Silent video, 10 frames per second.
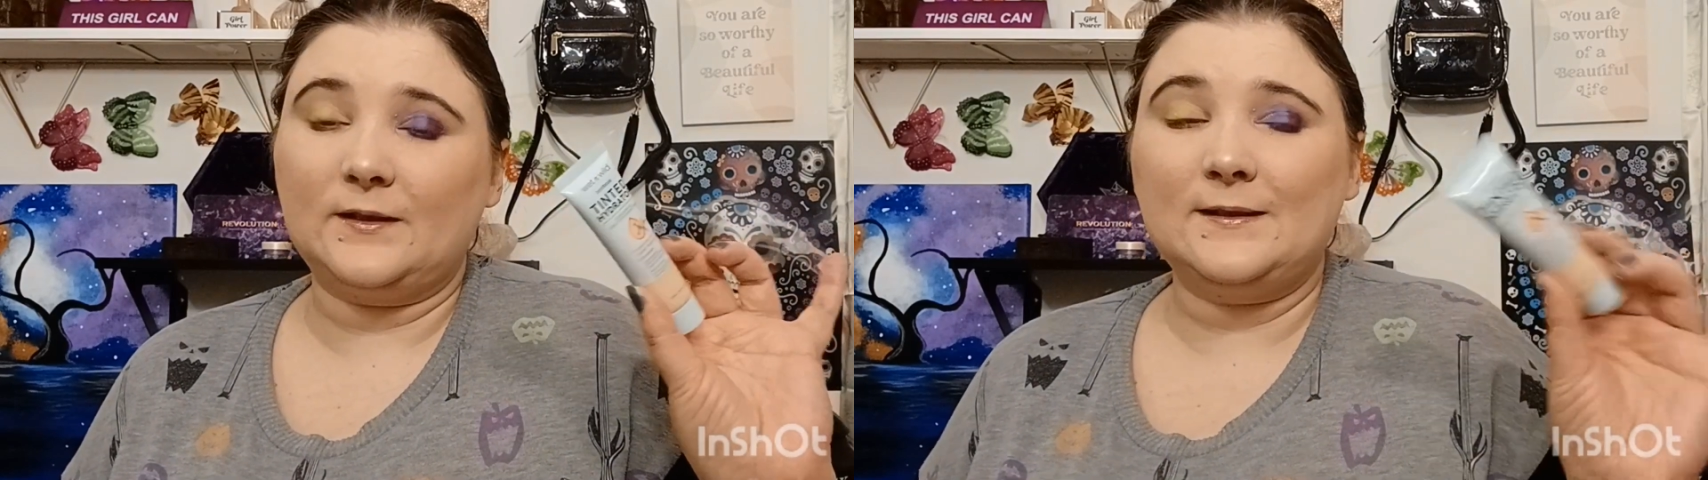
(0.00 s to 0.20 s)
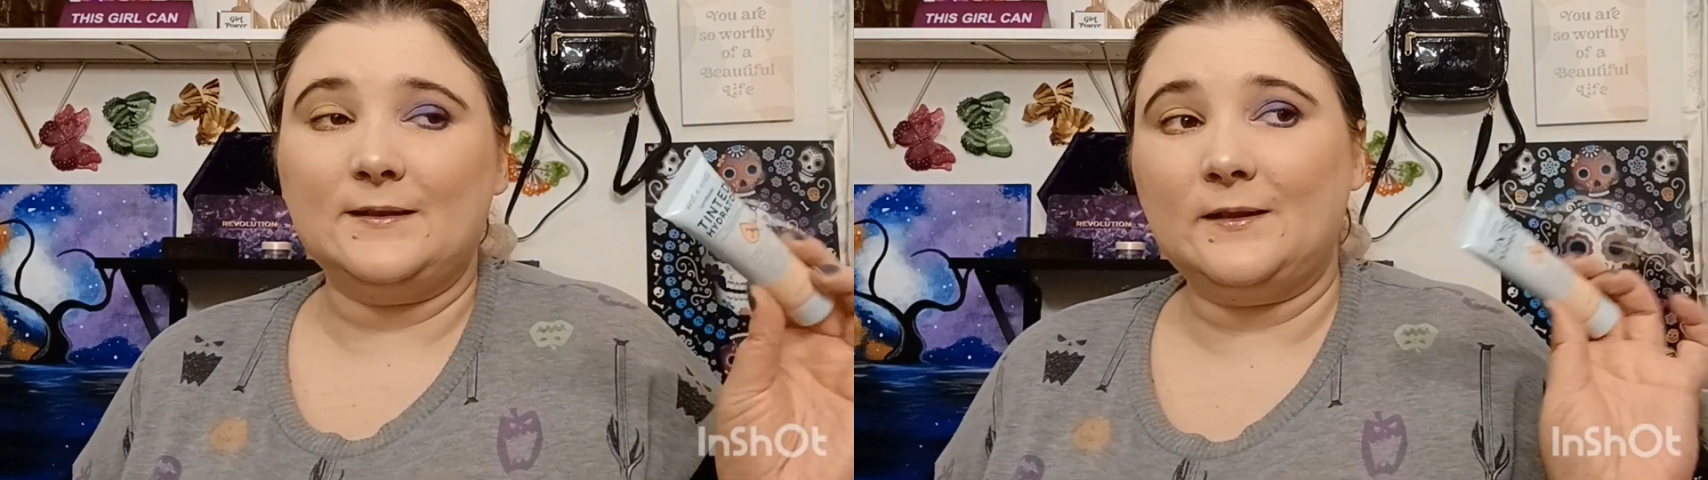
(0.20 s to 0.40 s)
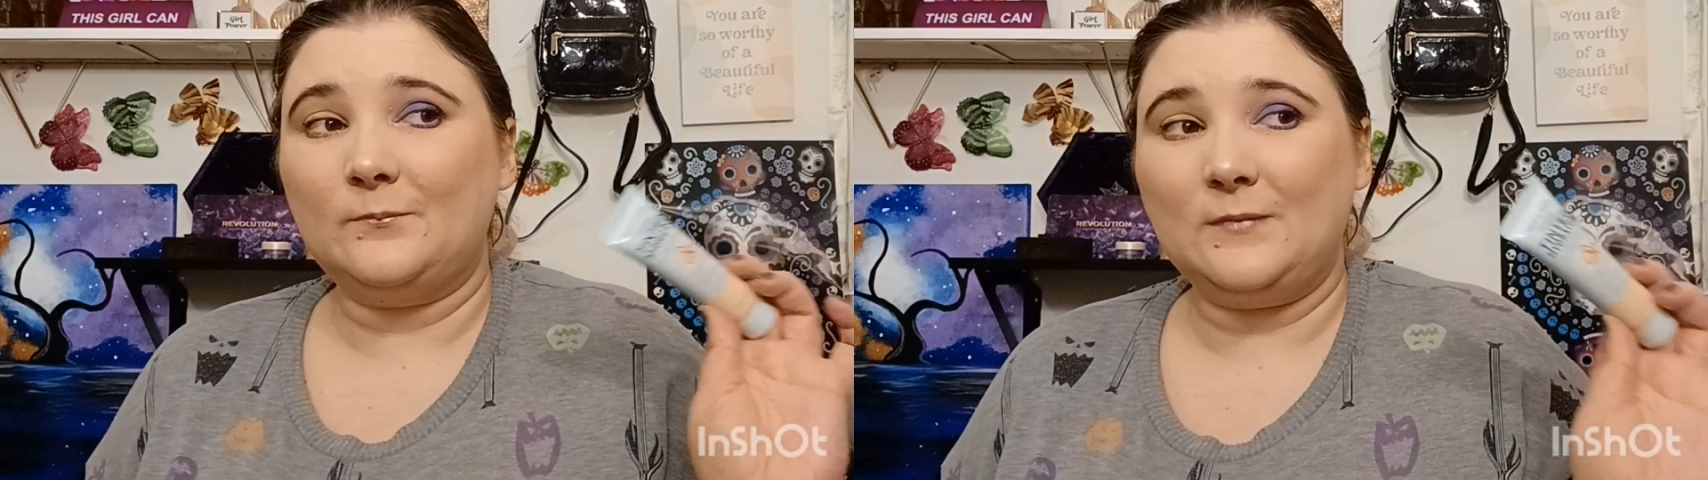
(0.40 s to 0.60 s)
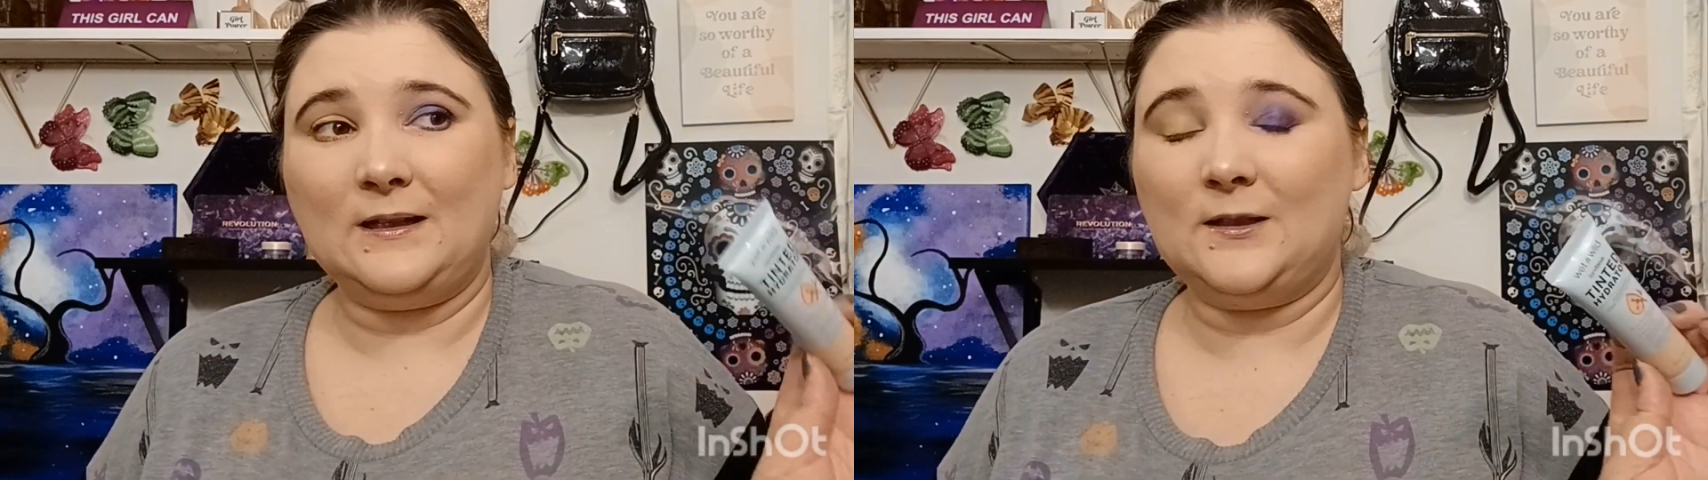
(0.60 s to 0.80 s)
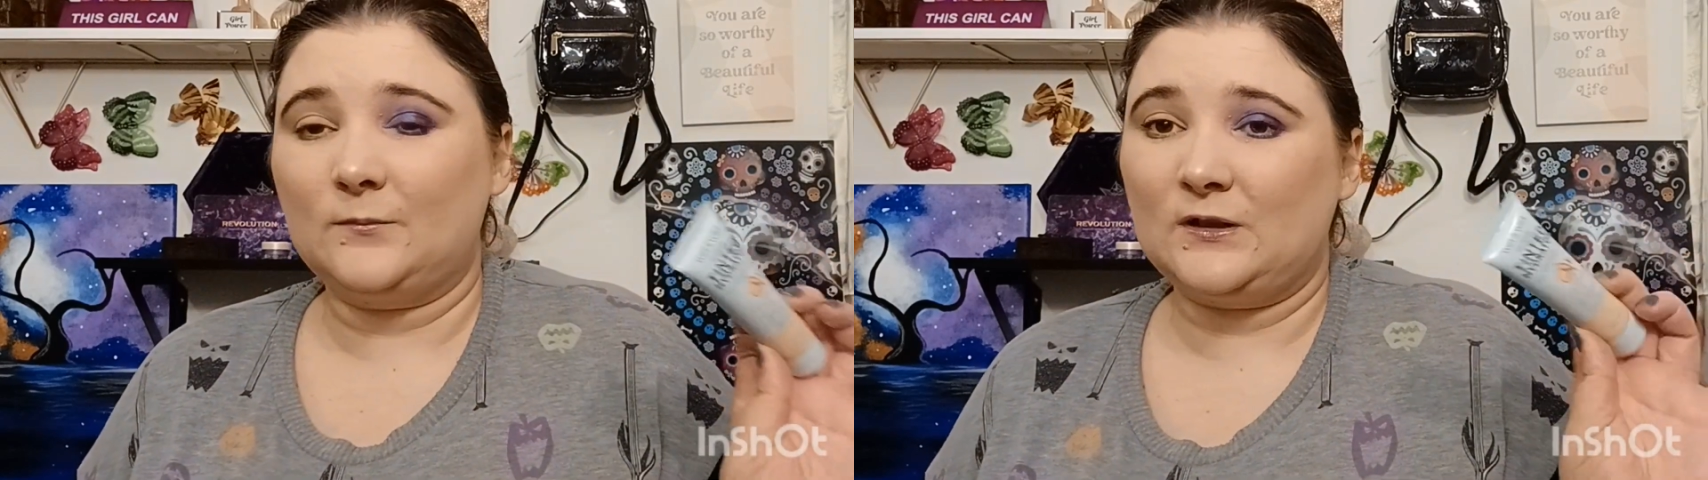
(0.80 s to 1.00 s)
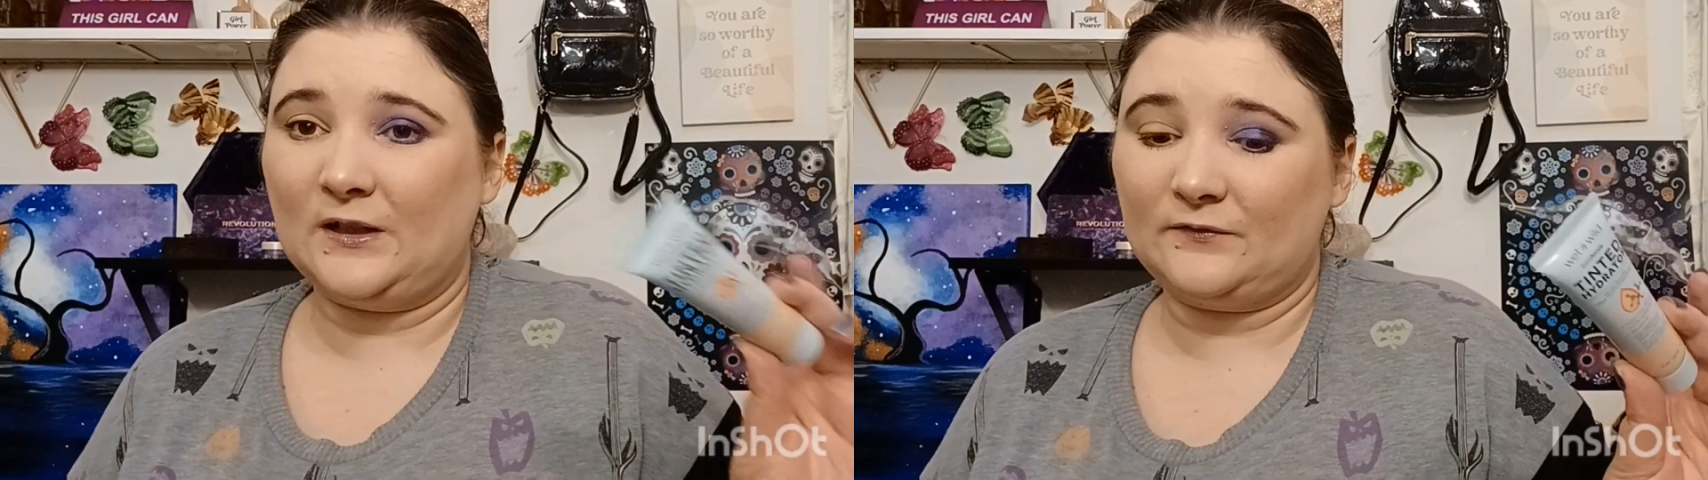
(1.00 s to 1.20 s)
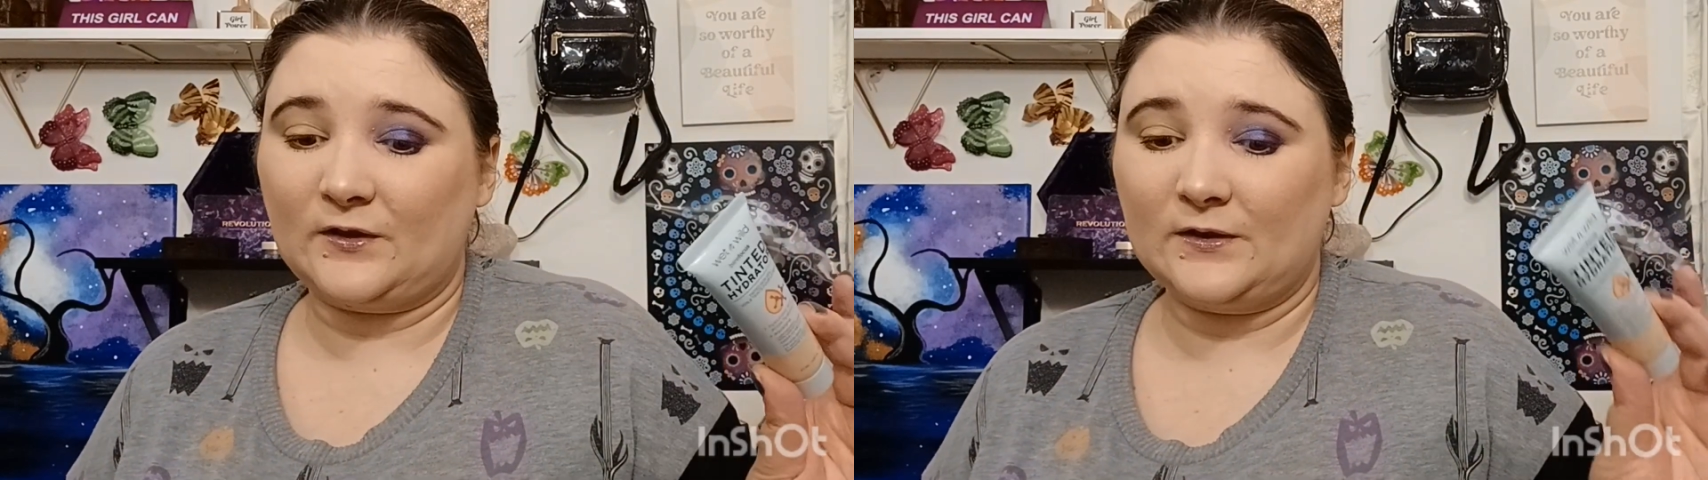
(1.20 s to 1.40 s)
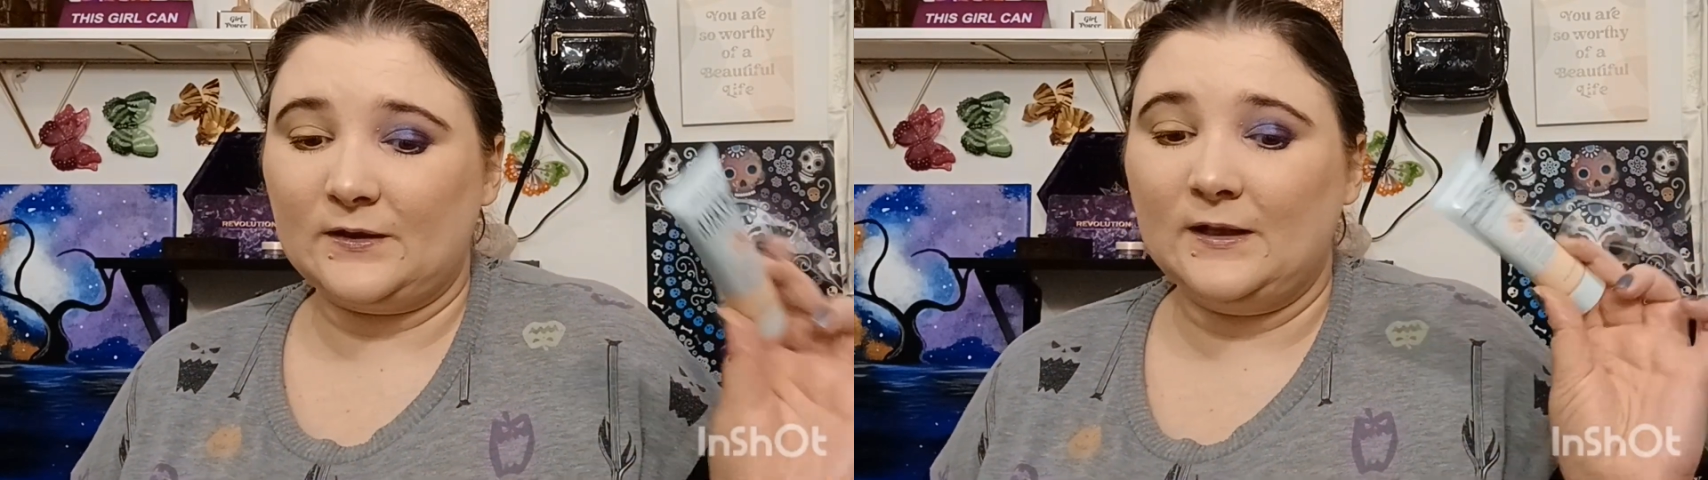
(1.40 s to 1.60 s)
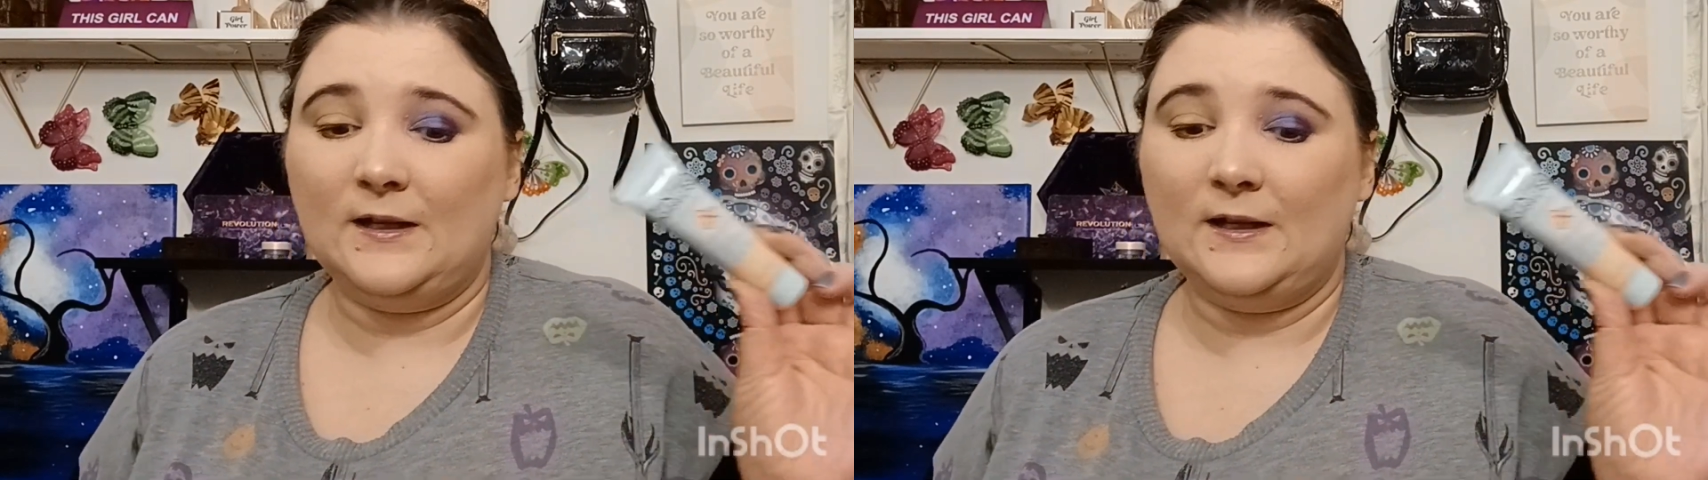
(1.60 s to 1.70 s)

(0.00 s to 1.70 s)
This is a medium coverage.